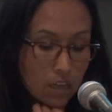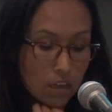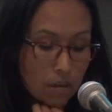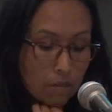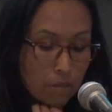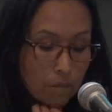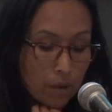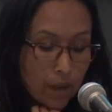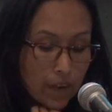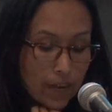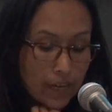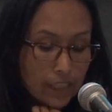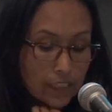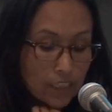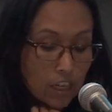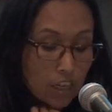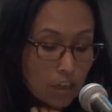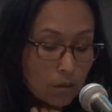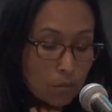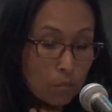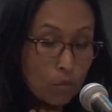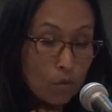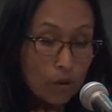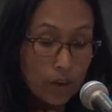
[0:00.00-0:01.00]
by Doug
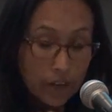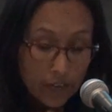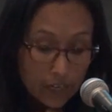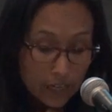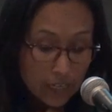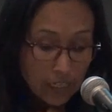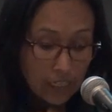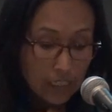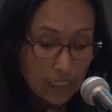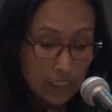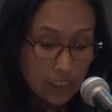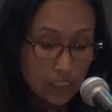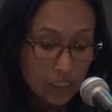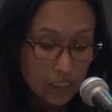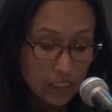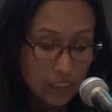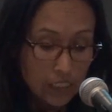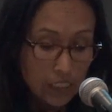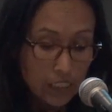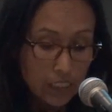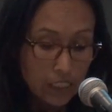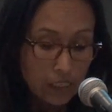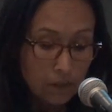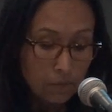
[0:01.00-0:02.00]
Boyd and his
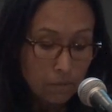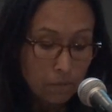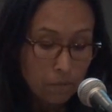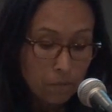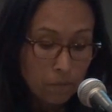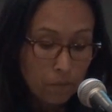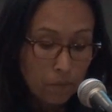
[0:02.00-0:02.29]
team.